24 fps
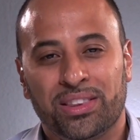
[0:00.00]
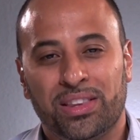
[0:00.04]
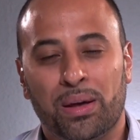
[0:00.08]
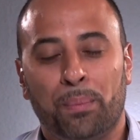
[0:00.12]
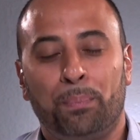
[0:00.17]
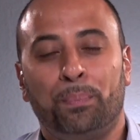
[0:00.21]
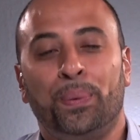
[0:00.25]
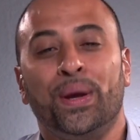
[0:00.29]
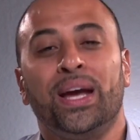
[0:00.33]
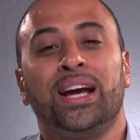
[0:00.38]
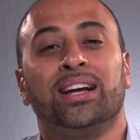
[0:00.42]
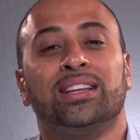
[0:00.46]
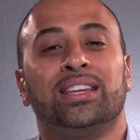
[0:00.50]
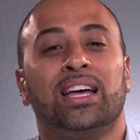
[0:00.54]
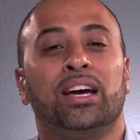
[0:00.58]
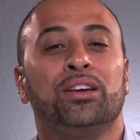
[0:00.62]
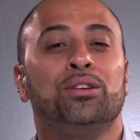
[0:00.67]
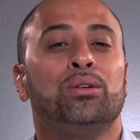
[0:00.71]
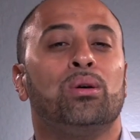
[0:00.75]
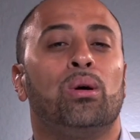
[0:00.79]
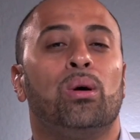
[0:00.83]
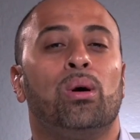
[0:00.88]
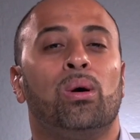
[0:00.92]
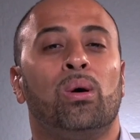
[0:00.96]
the pig that
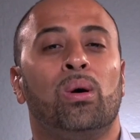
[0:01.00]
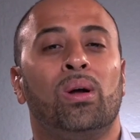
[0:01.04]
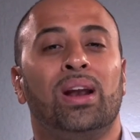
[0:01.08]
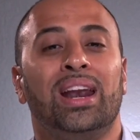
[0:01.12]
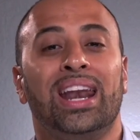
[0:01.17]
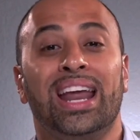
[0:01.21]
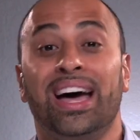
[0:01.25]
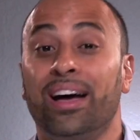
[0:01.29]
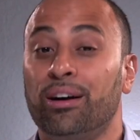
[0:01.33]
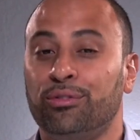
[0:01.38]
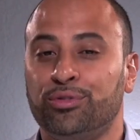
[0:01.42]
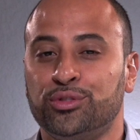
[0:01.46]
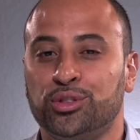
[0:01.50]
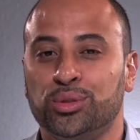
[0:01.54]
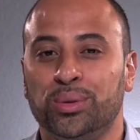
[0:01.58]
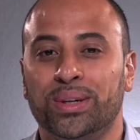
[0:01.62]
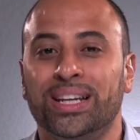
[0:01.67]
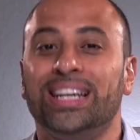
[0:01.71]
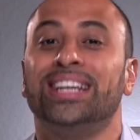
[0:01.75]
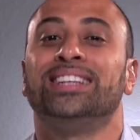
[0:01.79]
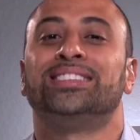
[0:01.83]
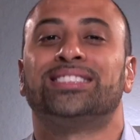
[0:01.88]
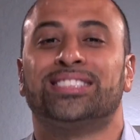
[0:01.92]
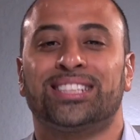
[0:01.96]
you all love to
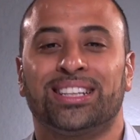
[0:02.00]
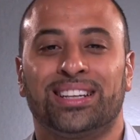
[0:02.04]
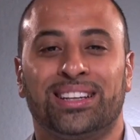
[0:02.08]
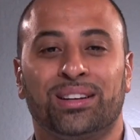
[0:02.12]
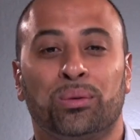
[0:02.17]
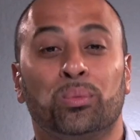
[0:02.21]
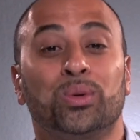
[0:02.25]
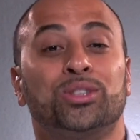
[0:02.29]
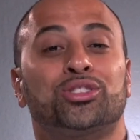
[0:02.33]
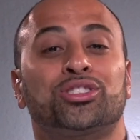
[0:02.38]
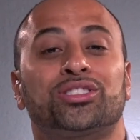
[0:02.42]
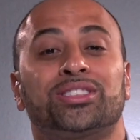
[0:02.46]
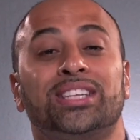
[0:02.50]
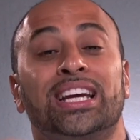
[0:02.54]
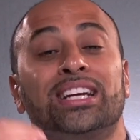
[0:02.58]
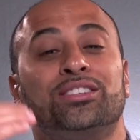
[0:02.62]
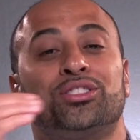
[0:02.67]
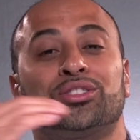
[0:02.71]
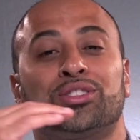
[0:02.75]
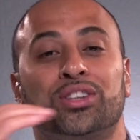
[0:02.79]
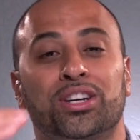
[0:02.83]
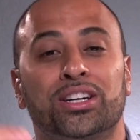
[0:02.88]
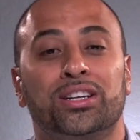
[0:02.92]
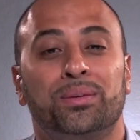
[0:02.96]
eat, which
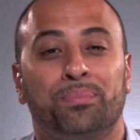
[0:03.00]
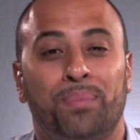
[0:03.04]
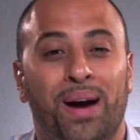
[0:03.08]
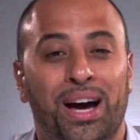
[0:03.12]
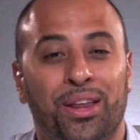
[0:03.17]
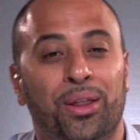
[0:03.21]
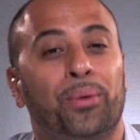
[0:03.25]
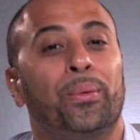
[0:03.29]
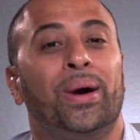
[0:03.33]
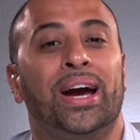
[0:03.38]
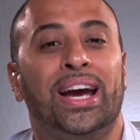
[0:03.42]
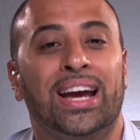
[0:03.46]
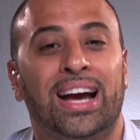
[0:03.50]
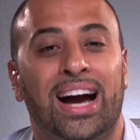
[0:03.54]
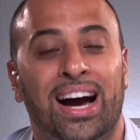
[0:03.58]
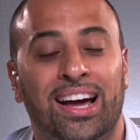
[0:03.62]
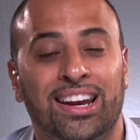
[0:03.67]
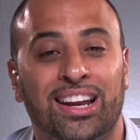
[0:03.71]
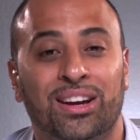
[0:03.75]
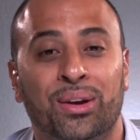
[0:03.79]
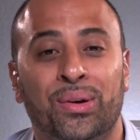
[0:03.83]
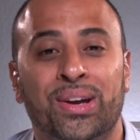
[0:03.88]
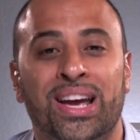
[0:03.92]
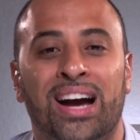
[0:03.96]
tastes good, by the way,
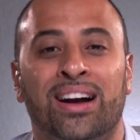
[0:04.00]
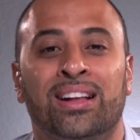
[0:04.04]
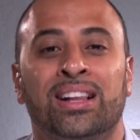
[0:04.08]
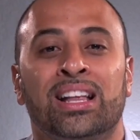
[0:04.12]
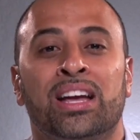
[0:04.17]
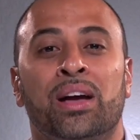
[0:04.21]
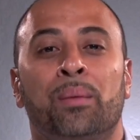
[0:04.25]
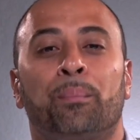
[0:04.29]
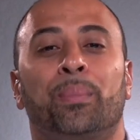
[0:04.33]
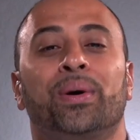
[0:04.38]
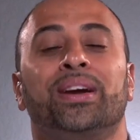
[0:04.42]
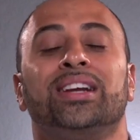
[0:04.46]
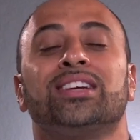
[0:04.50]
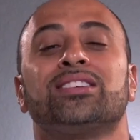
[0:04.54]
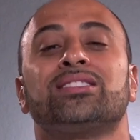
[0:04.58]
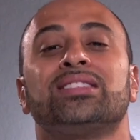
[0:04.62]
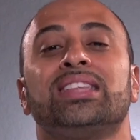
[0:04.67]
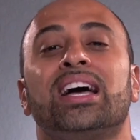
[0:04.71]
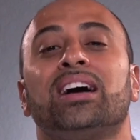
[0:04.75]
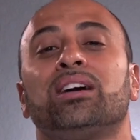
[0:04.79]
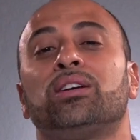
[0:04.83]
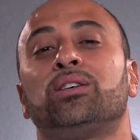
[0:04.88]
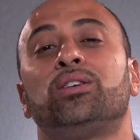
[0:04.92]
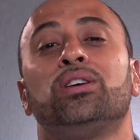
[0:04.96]
hallelujah, but it's
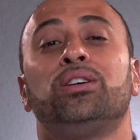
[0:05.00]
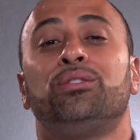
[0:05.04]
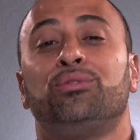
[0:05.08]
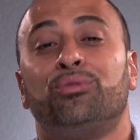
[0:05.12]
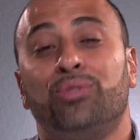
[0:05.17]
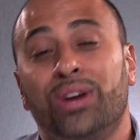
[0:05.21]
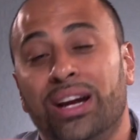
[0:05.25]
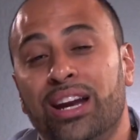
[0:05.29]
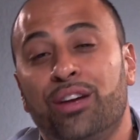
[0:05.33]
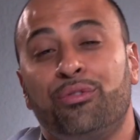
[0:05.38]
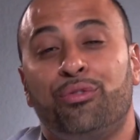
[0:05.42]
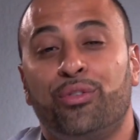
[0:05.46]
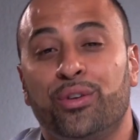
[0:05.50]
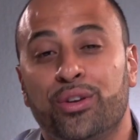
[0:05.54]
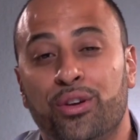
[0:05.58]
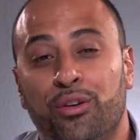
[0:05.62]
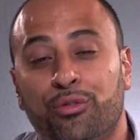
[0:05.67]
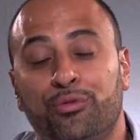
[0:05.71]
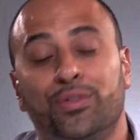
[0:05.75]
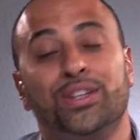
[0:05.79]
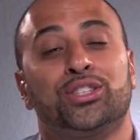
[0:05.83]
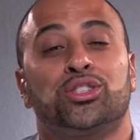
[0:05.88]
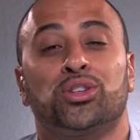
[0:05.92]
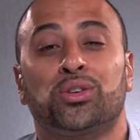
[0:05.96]
not good really for
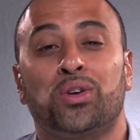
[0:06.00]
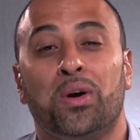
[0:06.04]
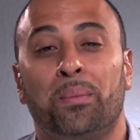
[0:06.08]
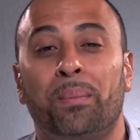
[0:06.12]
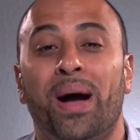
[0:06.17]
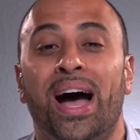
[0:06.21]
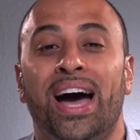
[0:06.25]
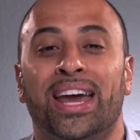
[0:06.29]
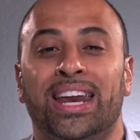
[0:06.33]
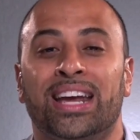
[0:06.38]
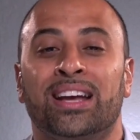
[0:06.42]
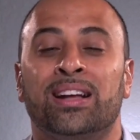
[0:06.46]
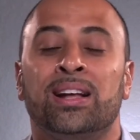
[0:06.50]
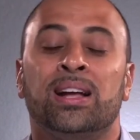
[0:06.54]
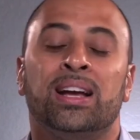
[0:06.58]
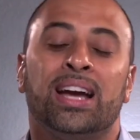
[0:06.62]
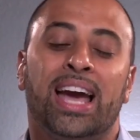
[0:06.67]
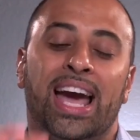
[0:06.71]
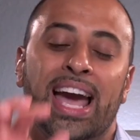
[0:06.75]
your physical body.